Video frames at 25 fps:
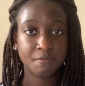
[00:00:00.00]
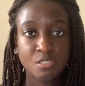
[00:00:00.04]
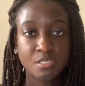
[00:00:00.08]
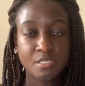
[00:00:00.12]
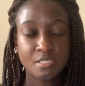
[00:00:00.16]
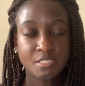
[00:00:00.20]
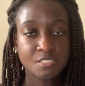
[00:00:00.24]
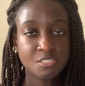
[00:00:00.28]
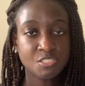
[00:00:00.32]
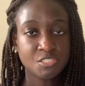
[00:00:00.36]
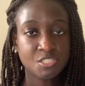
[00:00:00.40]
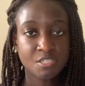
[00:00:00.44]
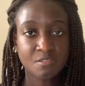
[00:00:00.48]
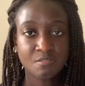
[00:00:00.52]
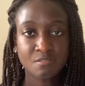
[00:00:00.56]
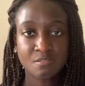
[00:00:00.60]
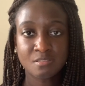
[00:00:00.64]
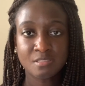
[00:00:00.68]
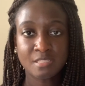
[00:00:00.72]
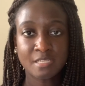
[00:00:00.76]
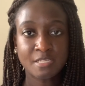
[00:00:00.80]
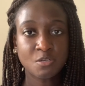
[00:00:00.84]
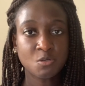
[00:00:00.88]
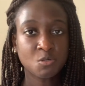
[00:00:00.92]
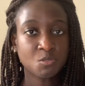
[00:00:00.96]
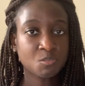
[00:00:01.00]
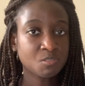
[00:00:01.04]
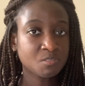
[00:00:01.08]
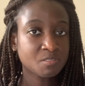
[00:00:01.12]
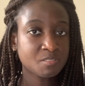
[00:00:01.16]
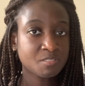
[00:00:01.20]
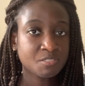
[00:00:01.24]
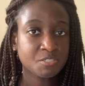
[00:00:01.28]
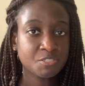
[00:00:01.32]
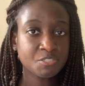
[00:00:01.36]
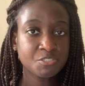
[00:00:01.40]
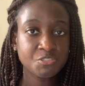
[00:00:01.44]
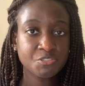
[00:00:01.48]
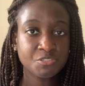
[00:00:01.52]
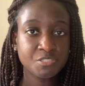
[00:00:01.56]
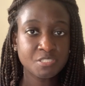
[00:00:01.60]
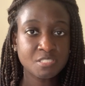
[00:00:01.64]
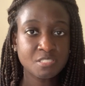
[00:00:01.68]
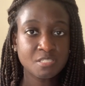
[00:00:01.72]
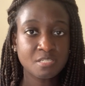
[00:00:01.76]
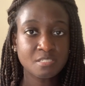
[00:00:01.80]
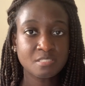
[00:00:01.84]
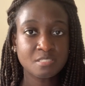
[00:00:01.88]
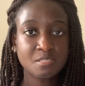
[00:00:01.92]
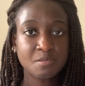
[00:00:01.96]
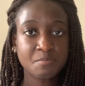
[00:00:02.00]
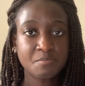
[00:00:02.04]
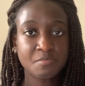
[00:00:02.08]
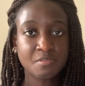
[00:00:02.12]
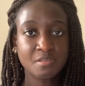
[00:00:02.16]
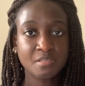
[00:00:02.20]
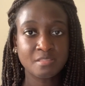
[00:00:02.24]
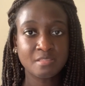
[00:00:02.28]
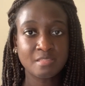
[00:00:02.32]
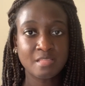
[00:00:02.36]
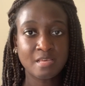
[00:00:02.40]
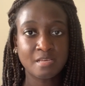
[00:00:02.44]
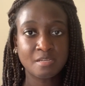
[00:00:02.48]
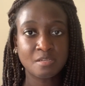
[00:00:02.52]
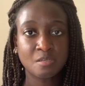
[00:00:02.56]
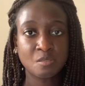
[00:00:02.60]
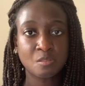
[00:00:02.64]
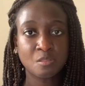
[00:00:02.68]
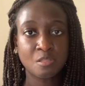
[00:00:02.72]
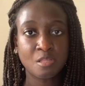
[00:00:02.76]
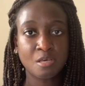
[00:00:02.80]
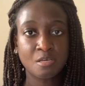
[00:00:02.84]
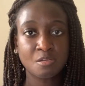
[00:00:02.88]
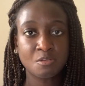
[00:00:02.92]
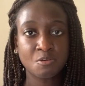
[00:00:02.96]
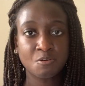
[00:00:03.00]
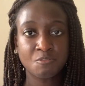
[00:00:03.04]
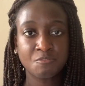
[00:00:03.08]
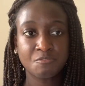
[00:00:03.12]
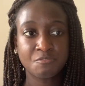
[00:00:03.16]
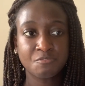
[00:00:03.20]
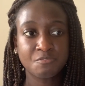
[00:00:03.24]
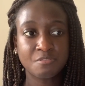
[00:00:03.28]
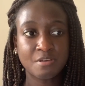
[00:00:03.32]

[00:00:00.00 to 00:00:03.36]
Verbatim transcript: In general, like oral surgery is not something that a lot of,